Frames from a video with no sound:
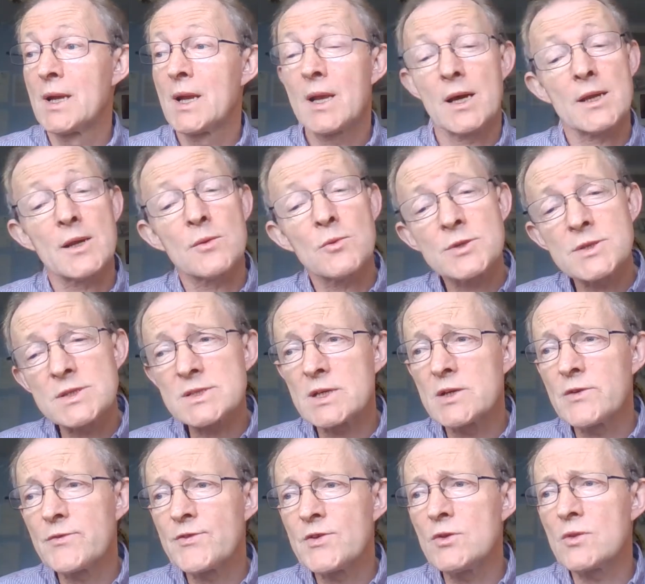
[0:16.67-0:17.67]
and I want to say a
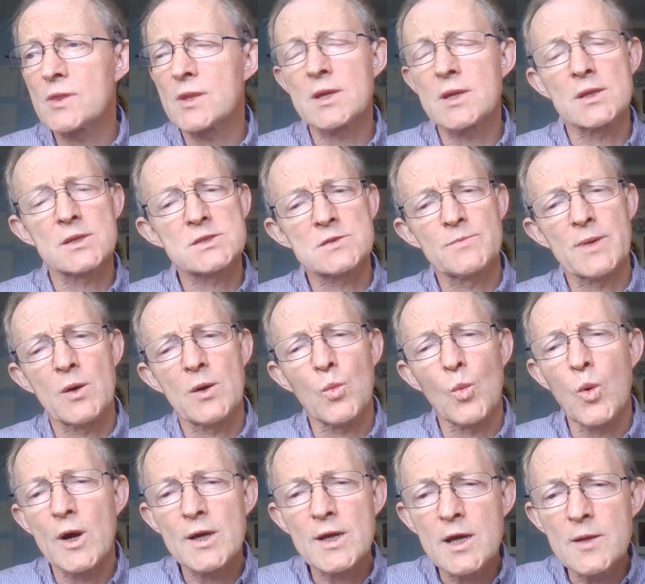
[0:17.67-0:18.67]
few things about
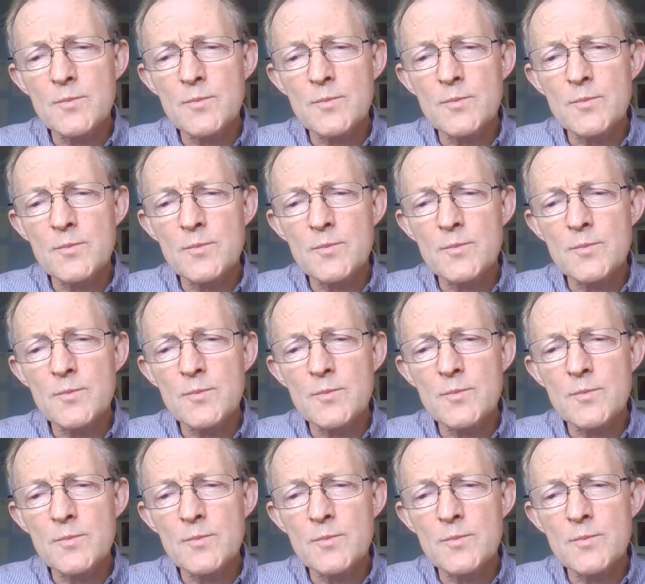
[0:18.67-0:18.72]
why I